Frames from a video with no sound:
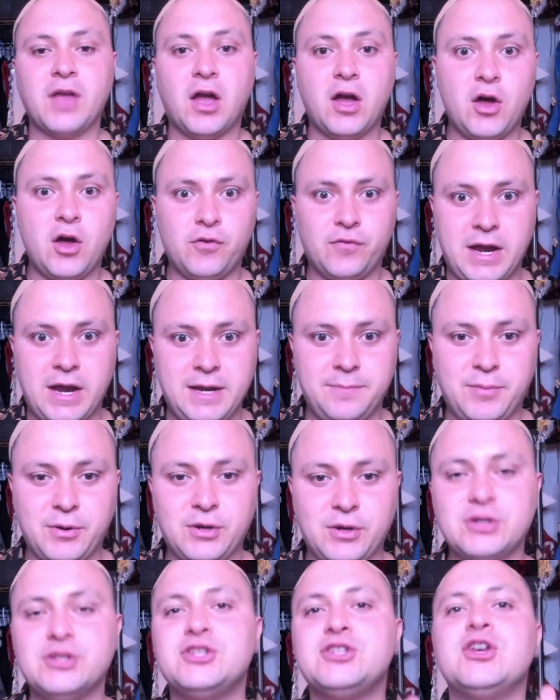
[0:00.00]
Alrighty,
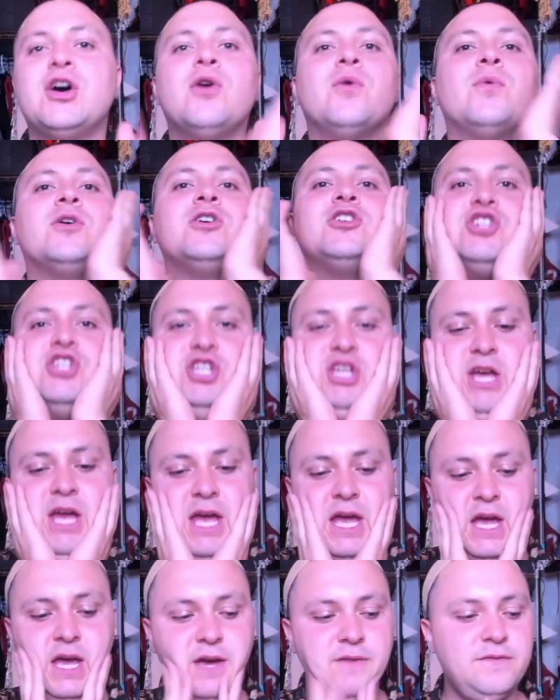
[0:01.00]
burgers. So we're
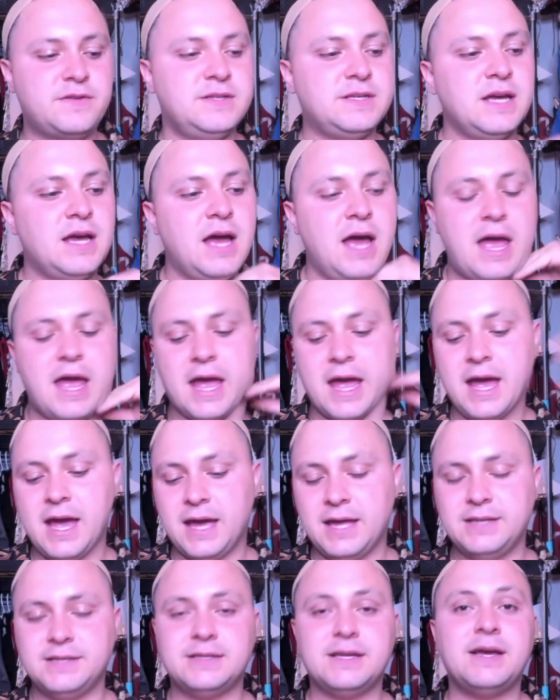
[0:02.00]
shaved
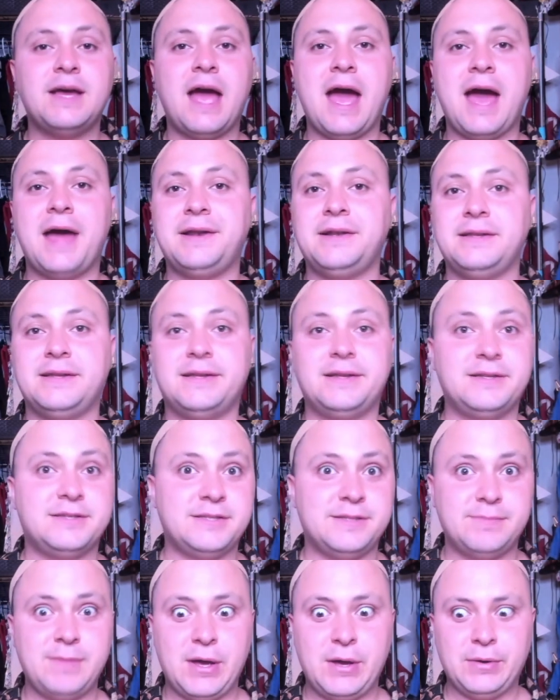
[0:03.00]
and had a little
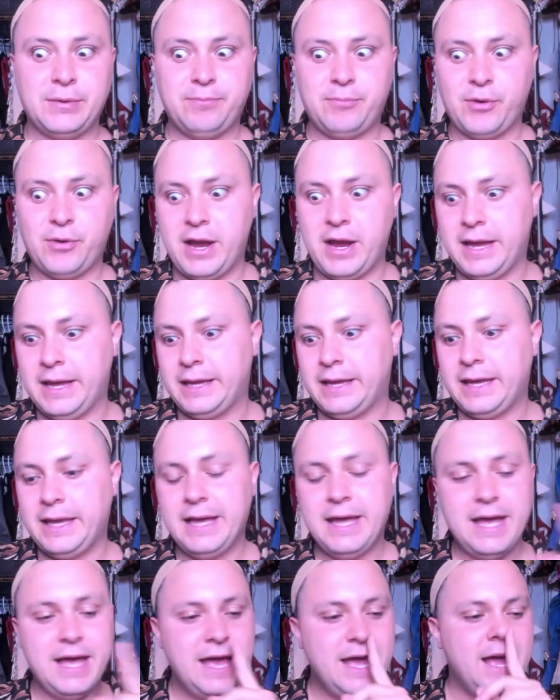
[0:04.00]
smoke break.
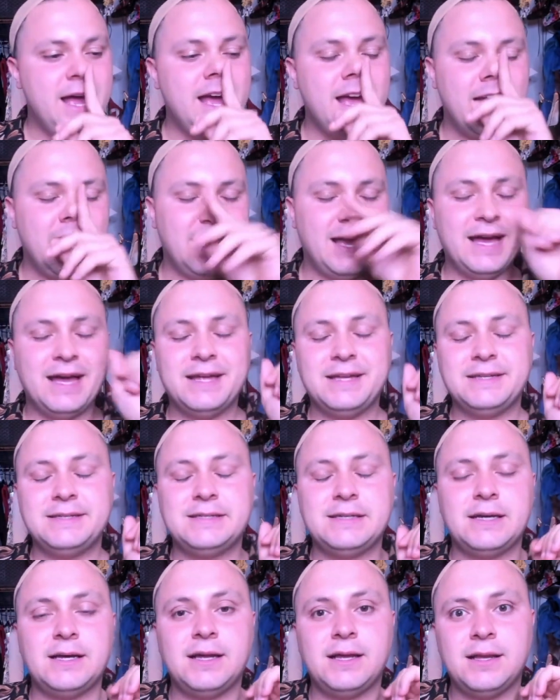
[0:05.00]

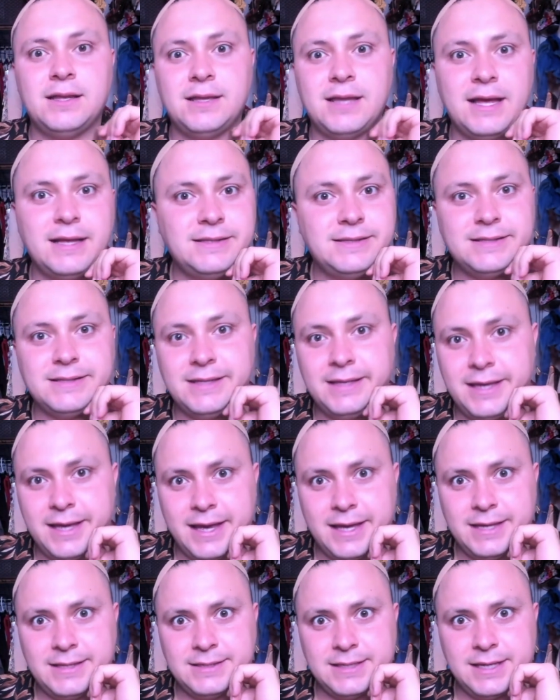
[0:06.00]
And let's
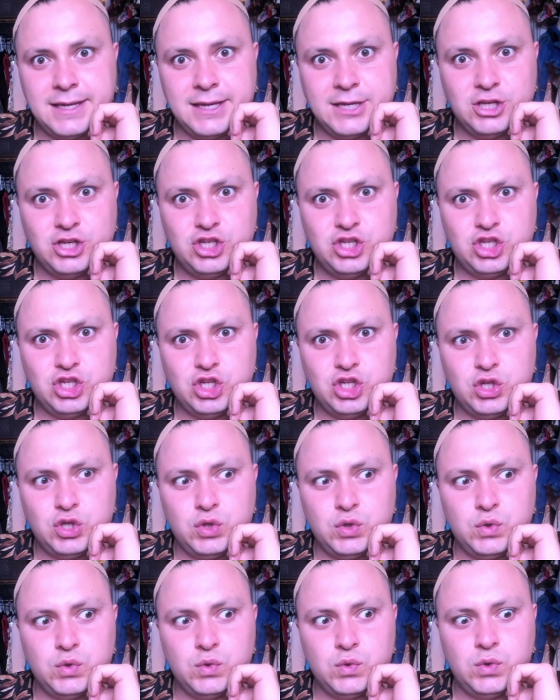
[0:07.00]
get
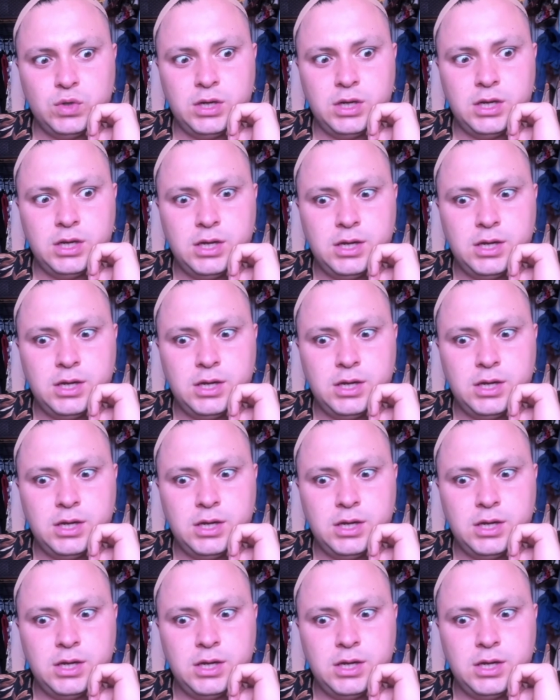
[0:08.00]
into...